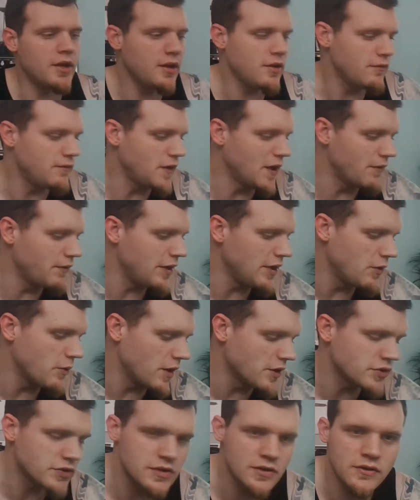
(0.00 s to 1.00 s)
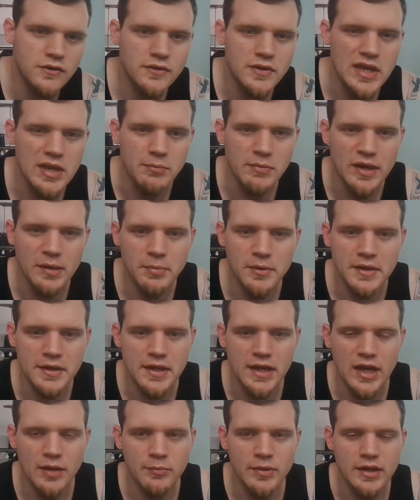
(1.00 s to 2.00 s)
If you have any questions, hit me up in the
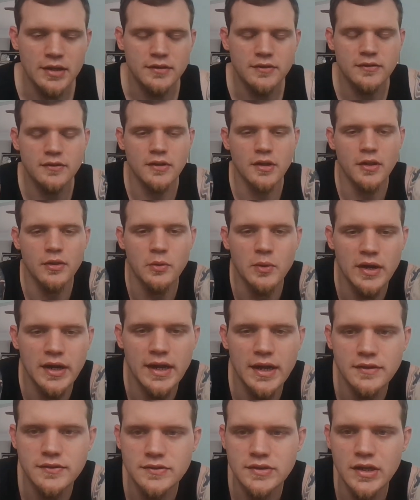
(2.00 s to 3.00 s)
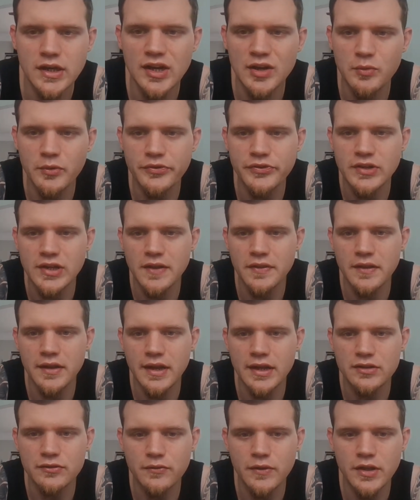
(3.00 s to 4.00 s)
comments. Otherwise, we'll see you in the
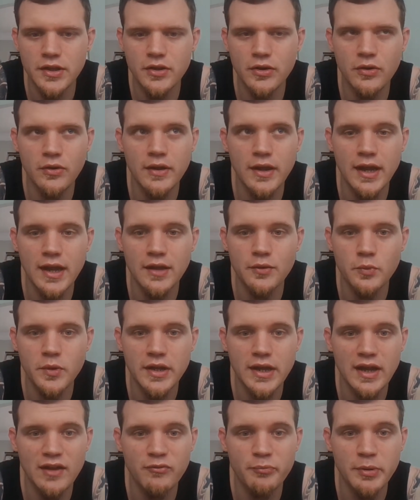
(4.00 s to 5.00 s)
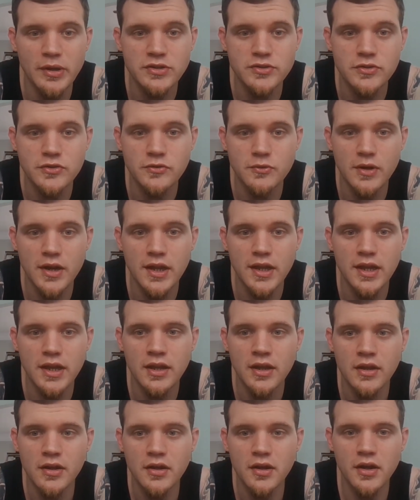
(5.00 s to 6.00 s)
next video and when I have pictures ready
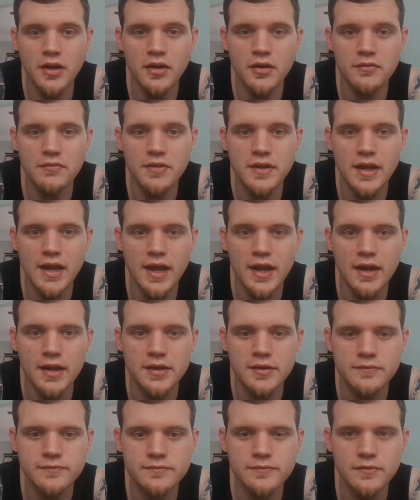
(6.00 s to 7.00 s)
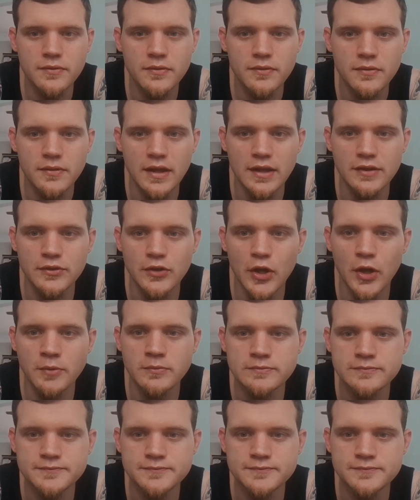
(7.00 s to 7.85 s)
of the attic. Thanks, all.